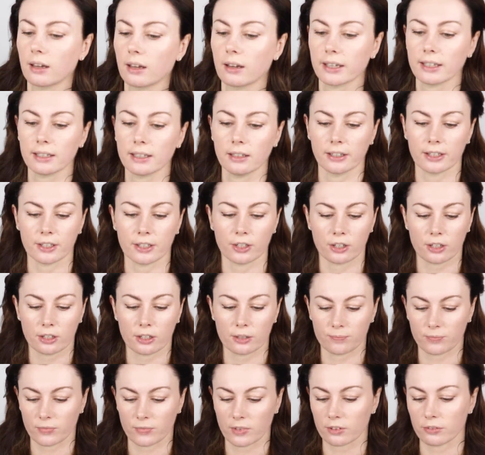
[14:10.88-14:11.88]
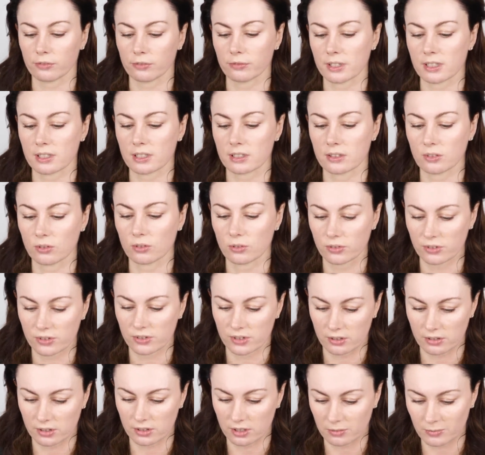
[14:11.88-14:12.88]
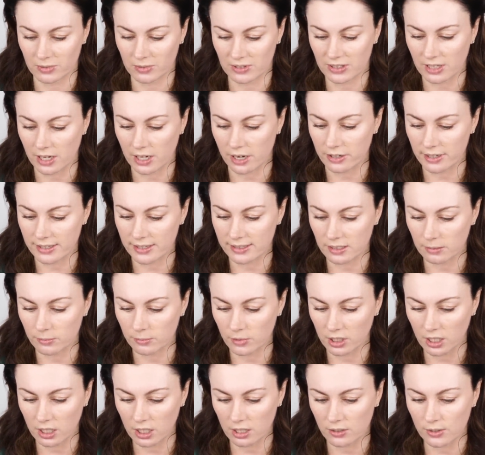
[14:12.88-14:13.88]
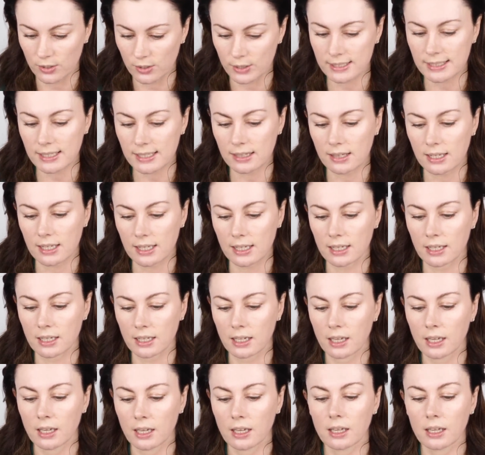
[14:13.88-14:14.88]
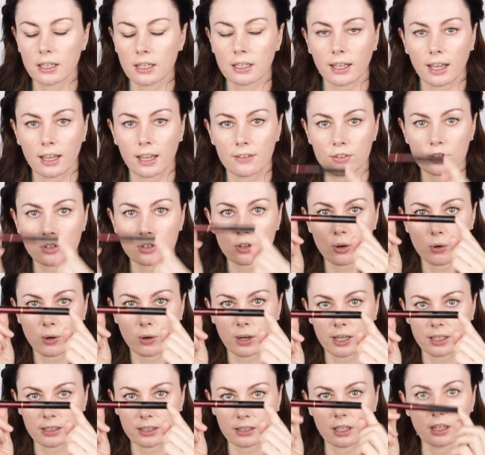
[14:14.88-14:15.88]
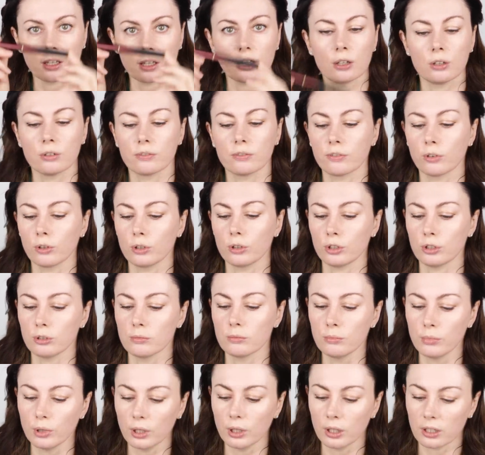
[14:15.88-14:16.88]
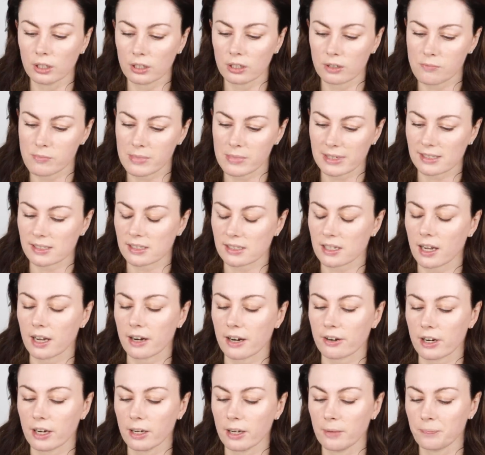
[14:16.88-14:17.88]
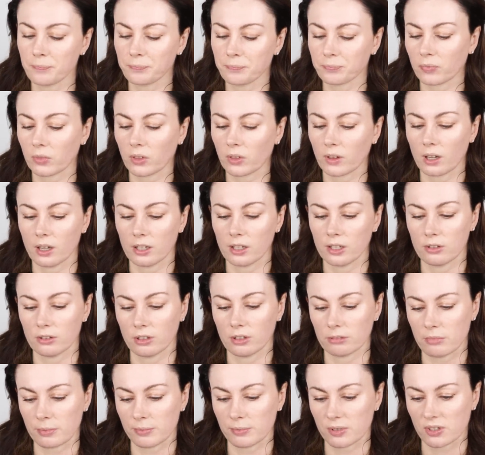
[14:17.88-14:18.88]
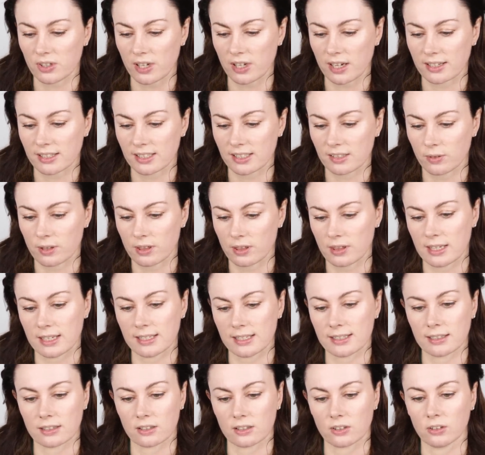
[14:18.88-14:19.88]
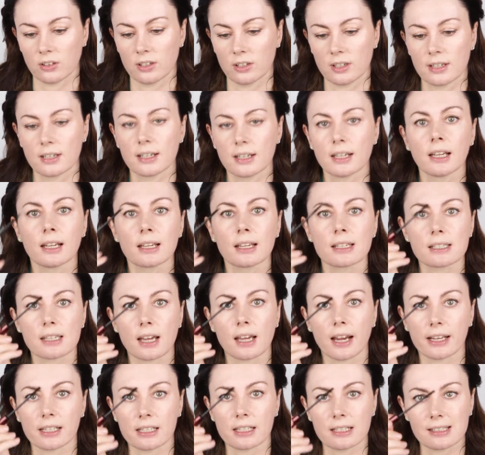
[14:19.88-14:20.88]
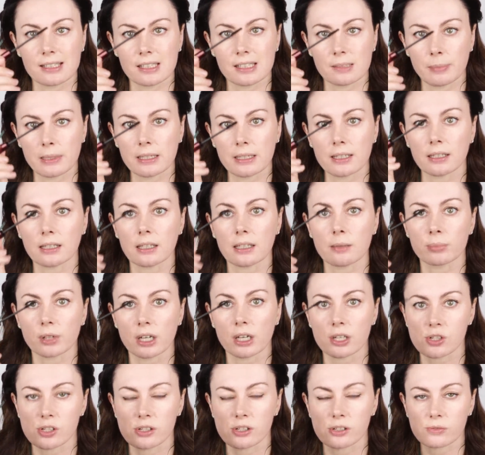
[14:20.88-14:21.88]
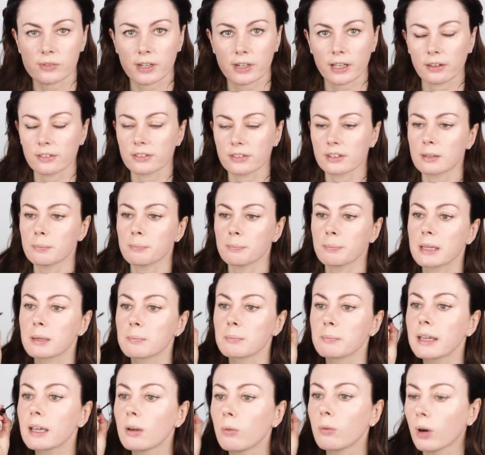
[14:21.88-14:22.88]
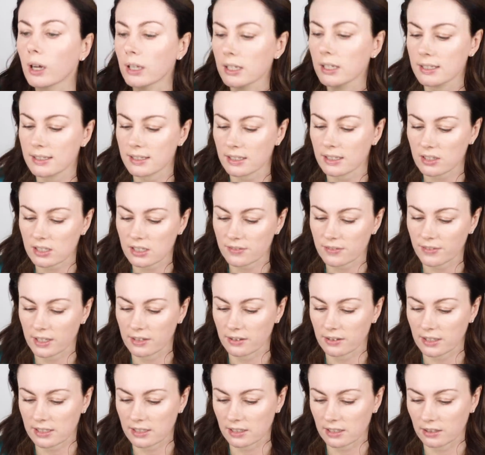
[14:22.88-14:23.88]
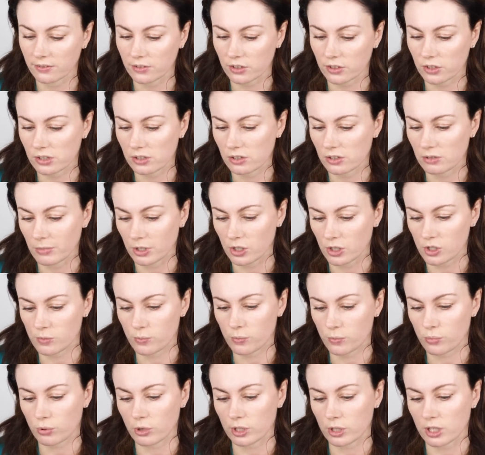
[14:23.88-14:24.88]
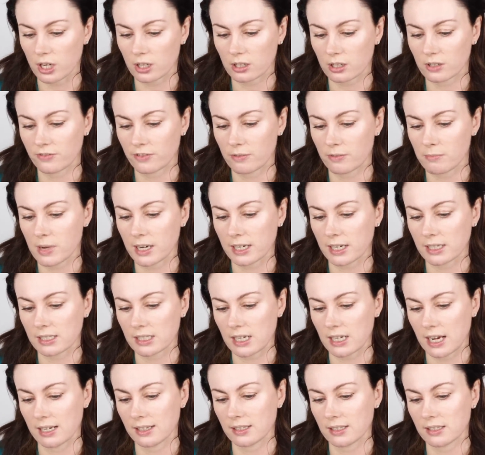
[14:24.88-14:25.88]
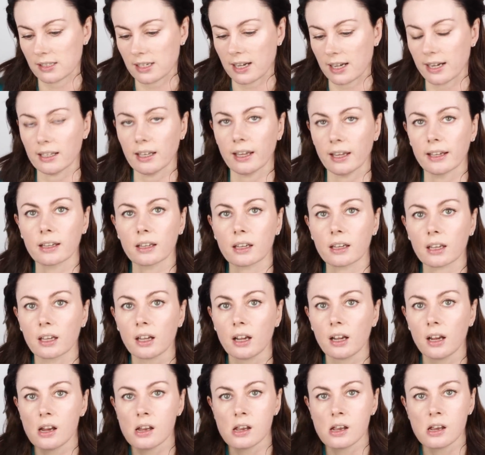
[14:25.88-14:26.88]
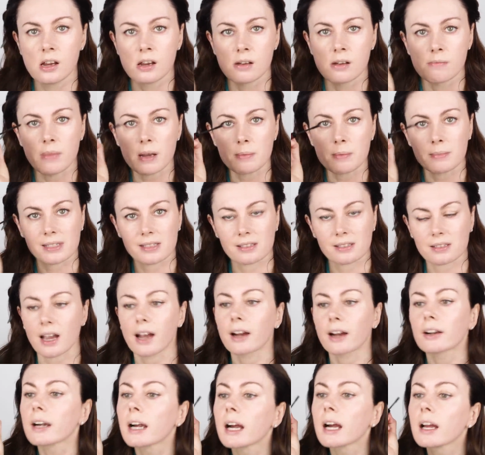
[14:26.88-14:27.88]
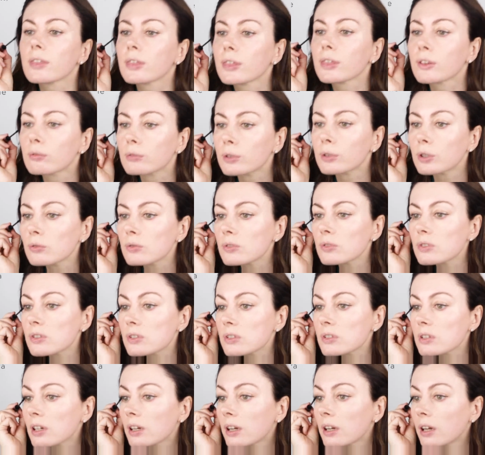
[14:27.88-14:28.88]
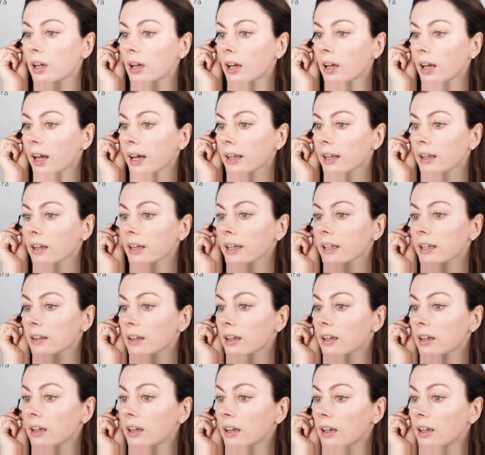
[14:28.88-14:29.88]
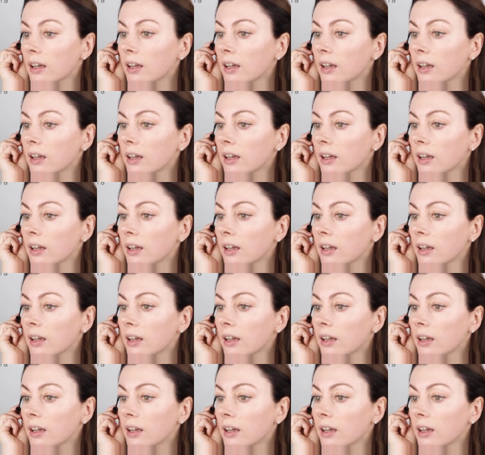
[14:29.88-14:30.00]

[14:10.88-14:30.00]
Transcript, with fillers: eyeliner if we didn't also do a mascara. So I'm gonna use the Kevin Aucoin Le Volume mascara. You know I'm obsessed with these little tiny spindly brushes rather than the big ones. I just find they deliver too much product for my taste. I like my mascara at the roots, and I like